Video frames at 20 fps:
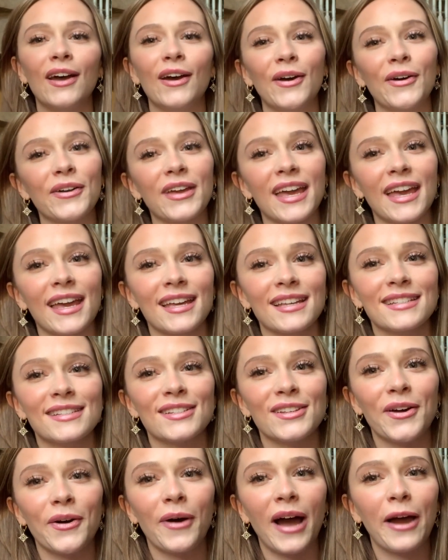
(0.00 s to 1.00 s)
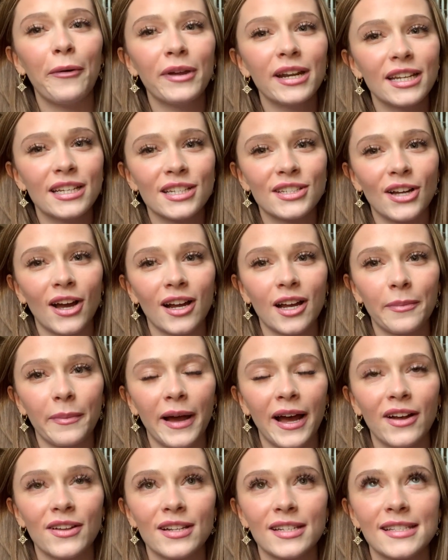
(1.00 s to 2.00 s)
Okay, so I wanted to talk
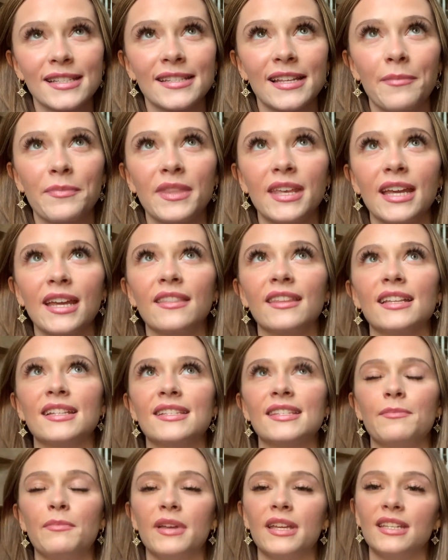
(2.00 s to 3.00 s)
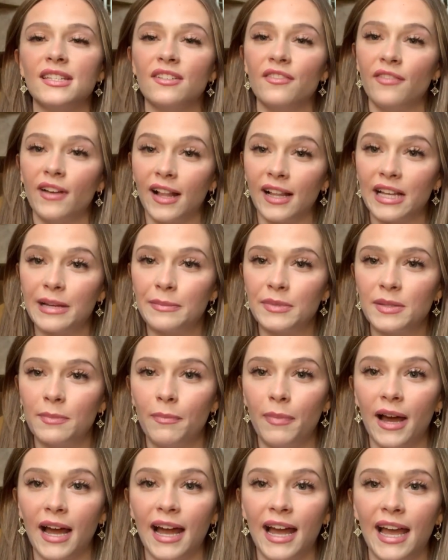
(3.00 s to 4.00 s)
about something that's been developed
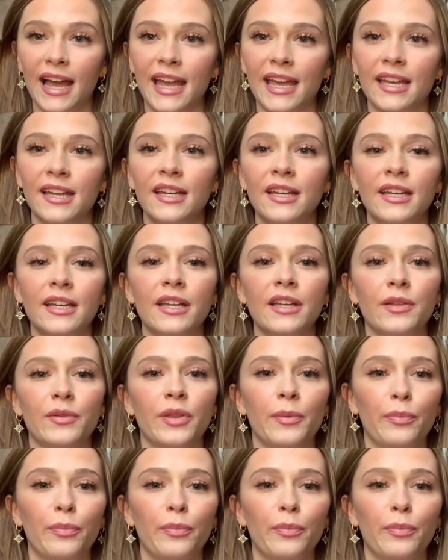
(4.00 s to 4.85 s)
by the